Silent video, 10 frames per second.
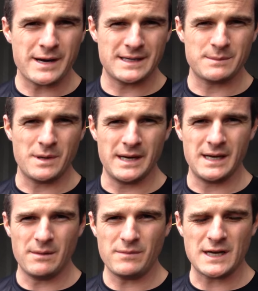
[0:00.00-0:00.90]
one is
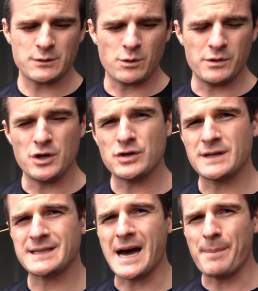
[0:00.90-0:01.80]
medium, that's what we
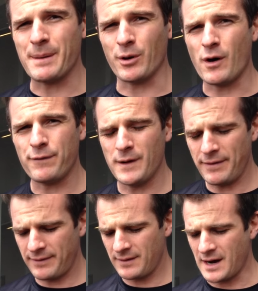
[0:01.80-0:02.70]
usually start people off
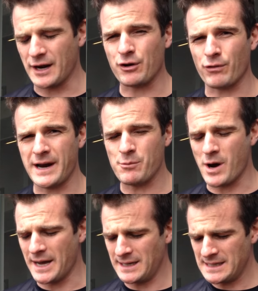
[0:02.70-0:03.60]
with, and a green
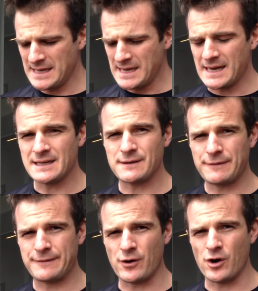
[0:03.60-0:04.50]
one is the
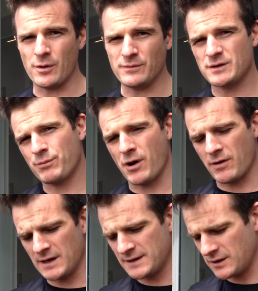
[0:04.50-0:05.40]
firm to
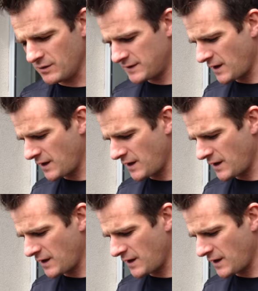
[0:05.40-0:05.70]
progress to.